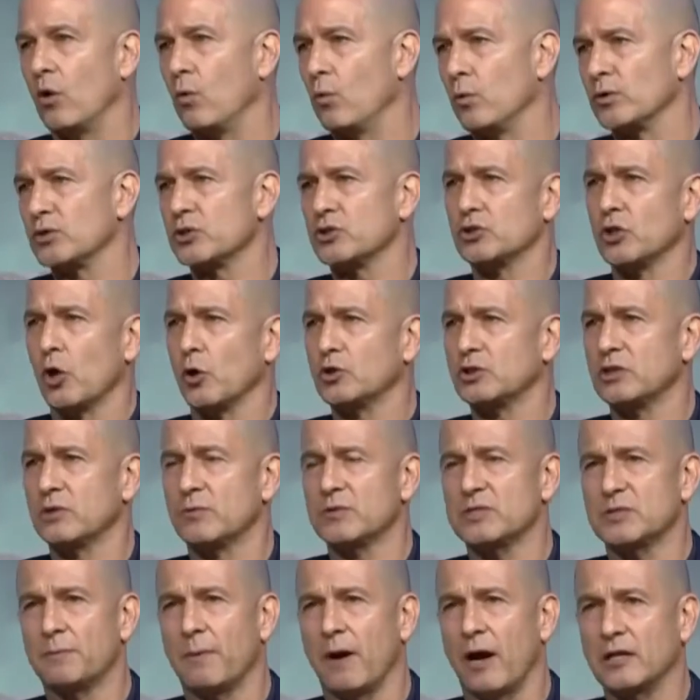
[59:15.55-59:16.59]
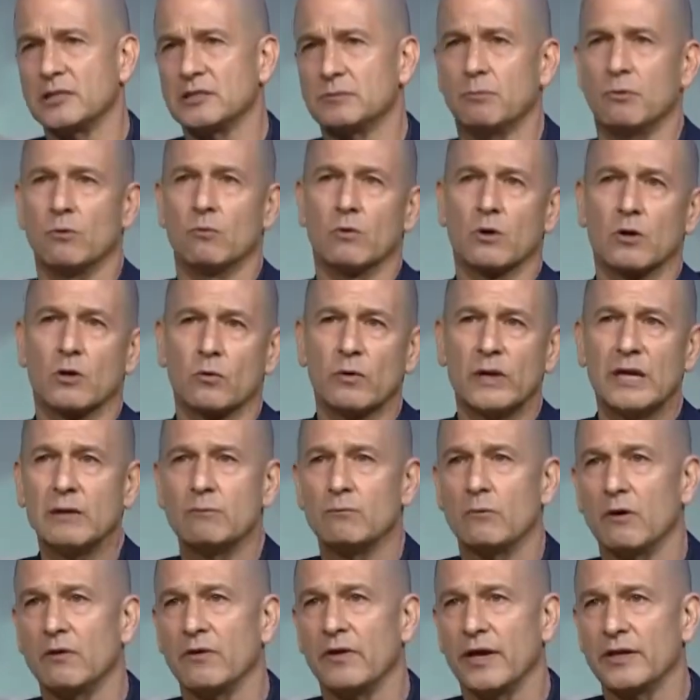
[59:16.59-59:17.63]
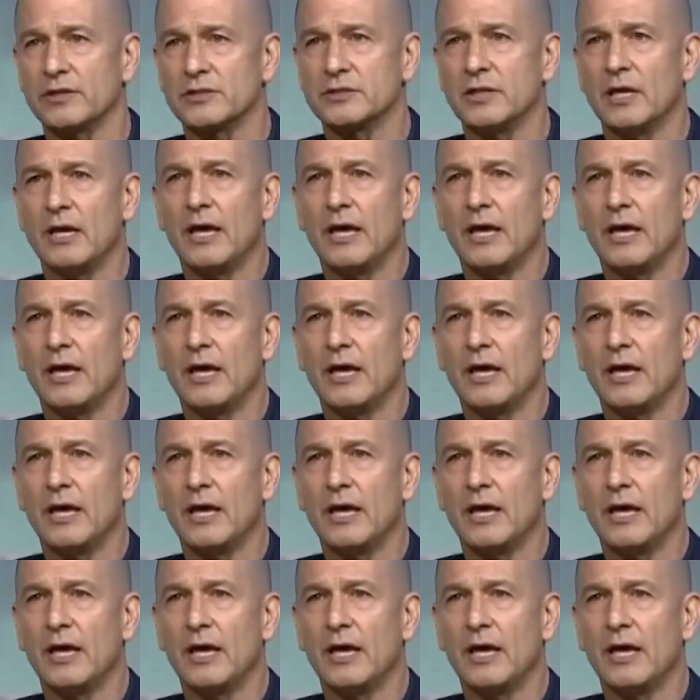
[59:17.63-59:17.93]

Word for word: we're socially responsible, we're green, we're this.